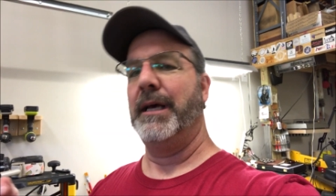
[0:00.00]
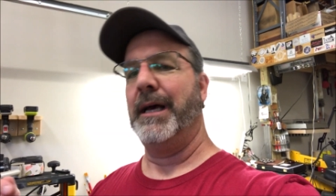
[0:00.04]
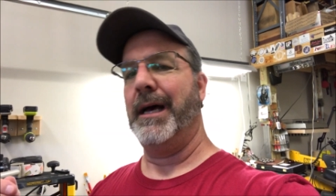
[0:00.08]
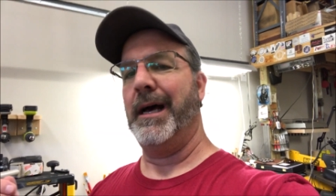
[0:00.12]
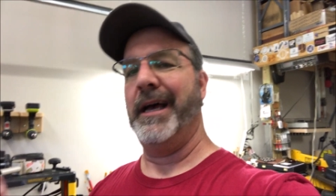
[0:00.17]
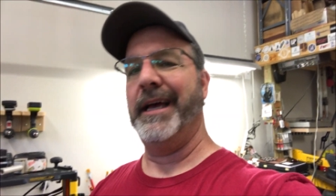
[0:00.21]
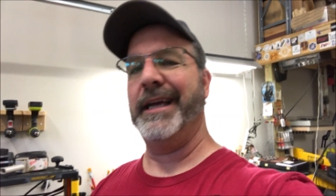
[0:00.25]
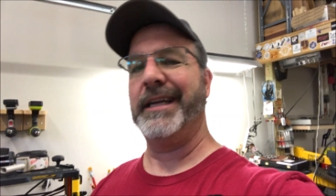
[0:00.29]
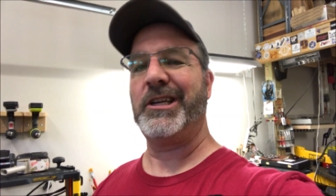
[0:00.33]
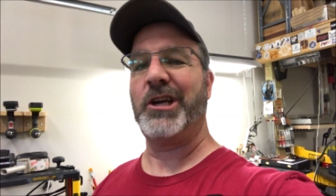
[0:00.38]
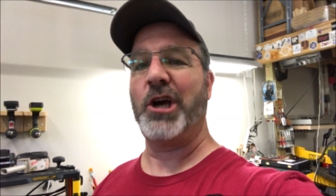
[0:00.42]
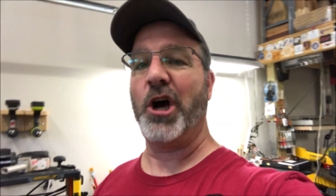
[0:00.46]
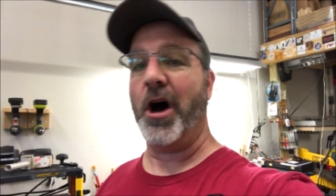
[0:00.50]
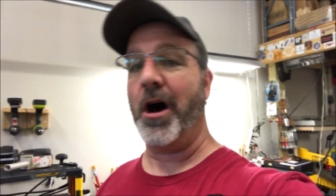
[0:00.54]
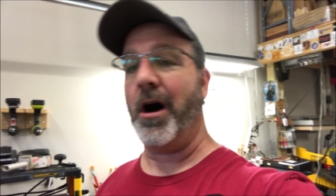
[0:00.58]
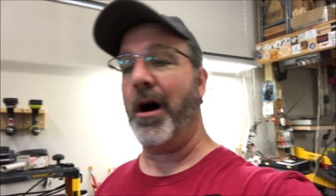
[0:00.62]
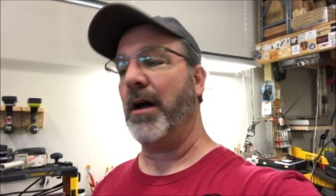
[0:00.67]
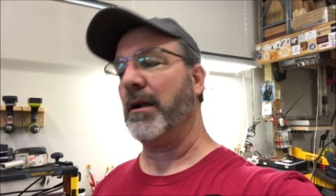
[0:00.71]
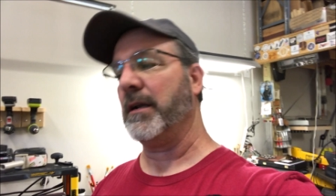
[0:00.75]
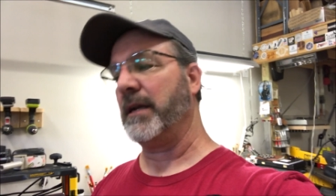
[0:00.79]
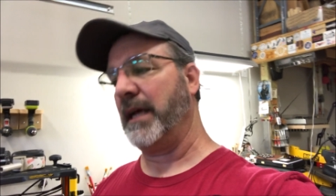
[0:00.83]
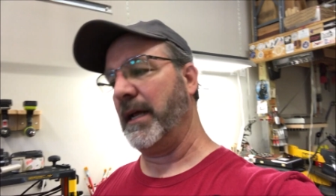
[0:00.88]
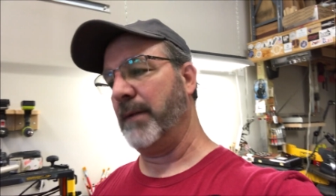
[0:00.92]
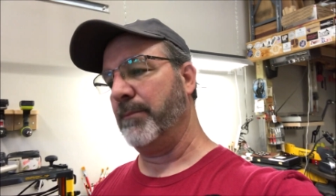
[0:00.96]
it
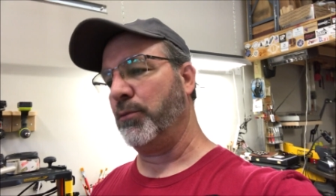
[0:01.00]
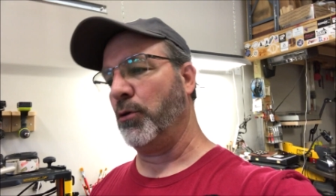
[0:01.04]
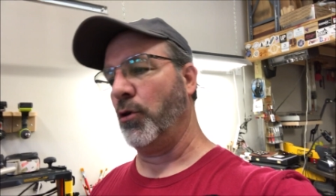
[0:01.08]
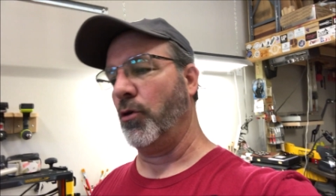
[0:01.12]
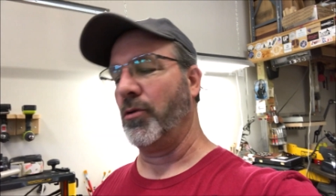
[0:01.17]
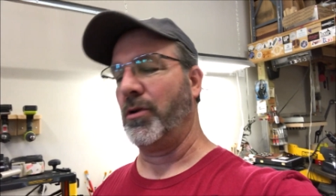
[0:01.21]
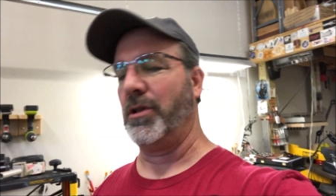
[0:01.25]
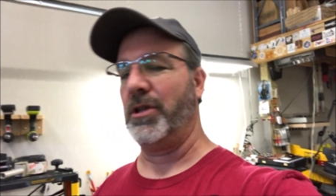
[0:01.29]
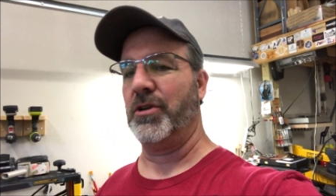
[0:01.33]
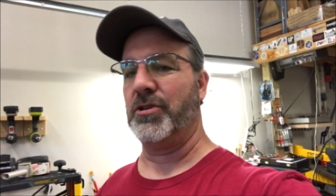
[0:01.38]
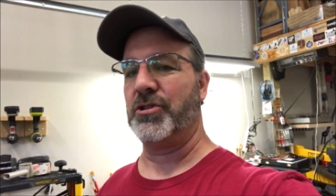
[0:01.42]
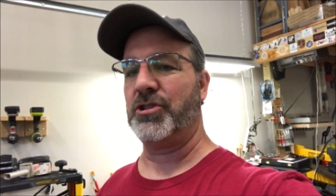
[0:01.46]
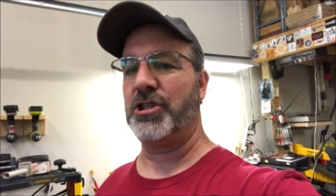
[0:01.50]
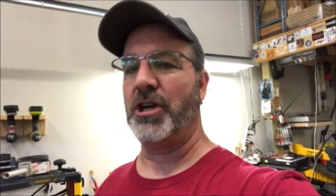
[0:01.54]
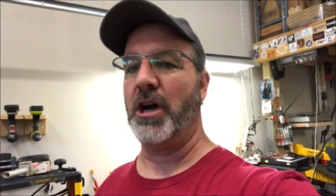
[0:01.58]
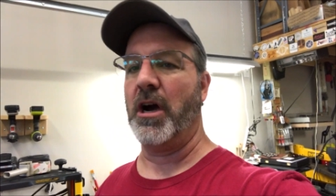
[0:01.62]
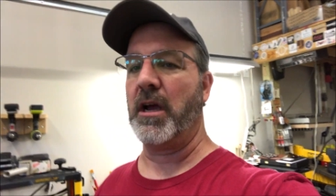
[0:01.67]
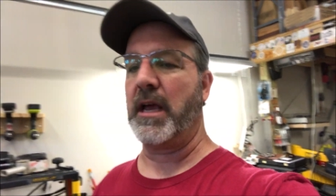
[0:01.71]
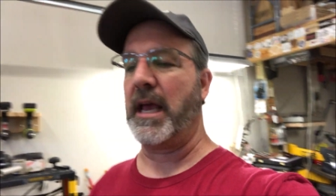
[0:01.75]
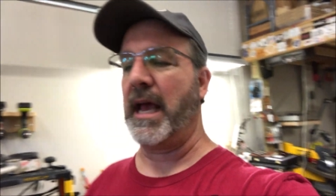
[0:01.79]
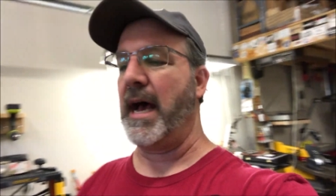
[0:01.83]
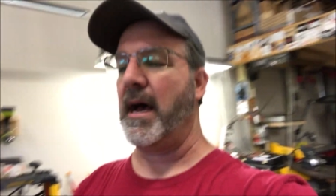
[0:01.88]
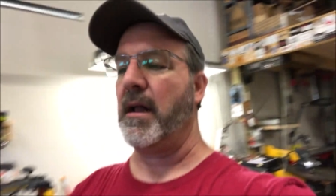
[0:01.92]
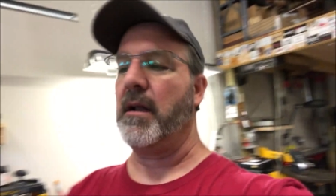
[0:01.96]
caught and pulled a little
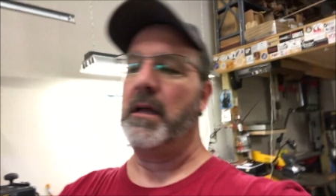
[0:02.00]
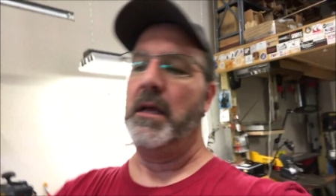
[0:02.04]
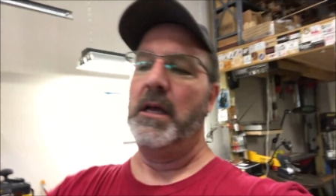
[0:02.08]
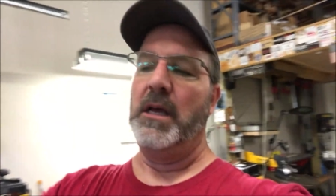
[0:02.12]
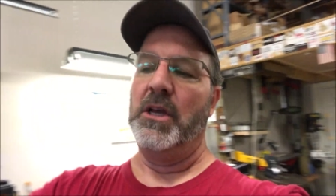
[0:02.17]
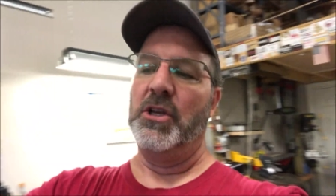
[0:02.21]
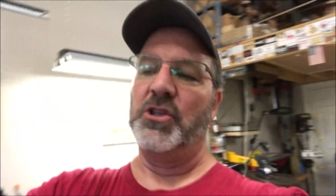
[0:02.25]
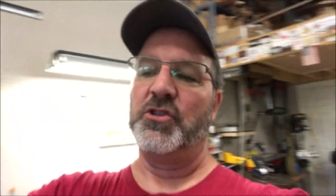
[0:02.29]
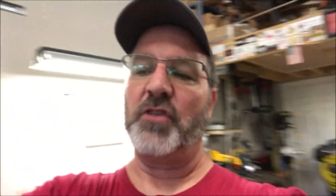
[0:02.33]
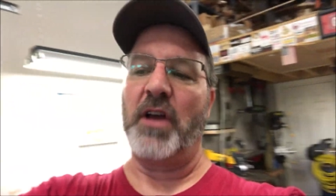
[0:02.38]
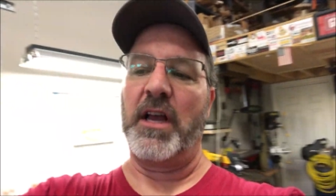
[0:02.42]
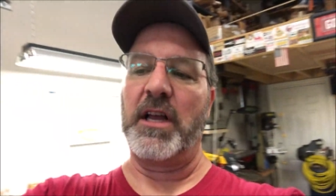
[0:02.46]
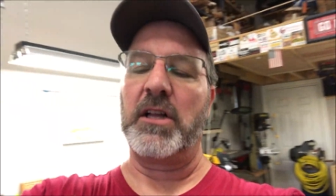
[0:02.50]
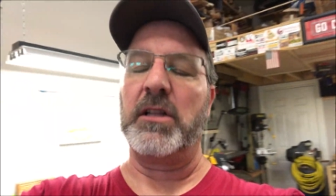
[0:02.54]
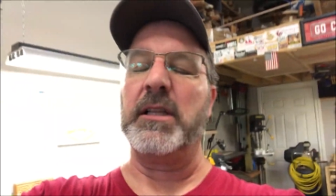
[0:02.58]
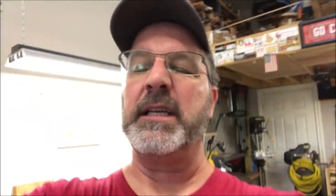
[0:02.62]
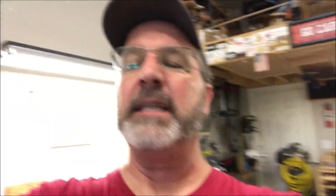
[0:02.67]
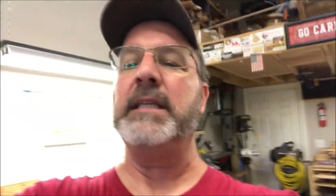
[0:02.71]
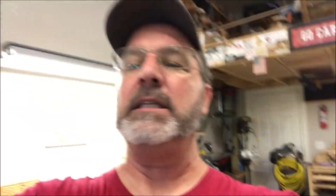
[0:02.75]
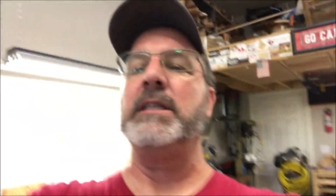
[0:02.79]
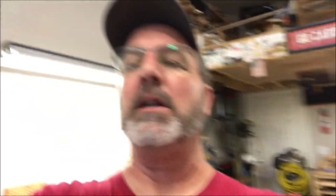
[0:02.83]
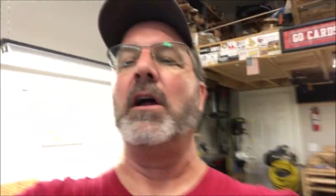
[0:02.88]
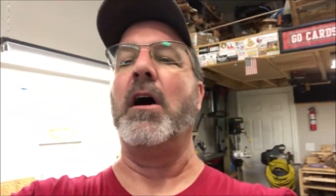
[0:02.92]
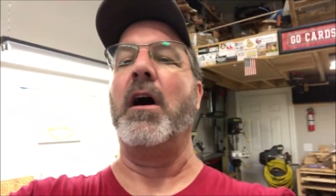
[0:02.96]
chunk out. So I
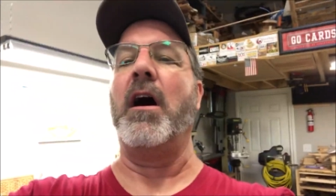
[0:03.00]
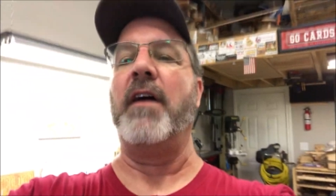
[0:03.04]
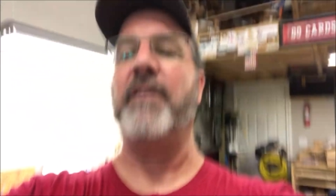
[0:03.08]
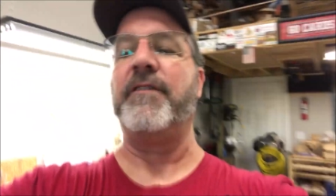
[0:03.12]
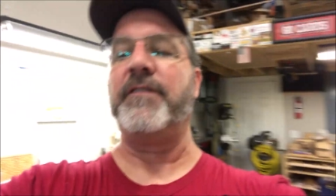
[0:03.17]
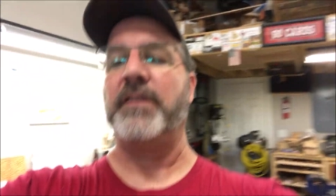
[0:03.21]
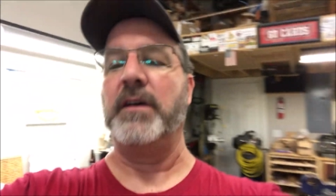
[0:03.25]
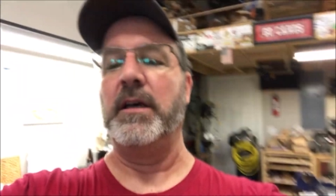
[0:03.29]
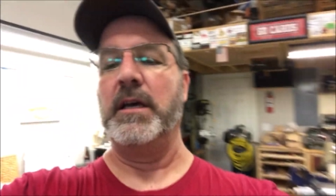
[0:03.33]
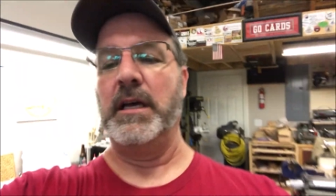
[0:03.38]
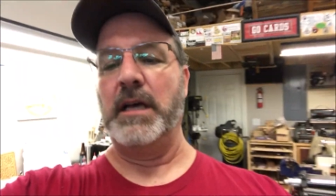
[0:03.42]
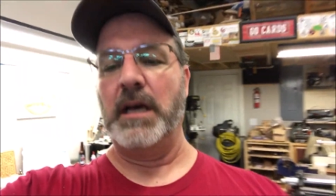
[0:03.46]
cleaned it off.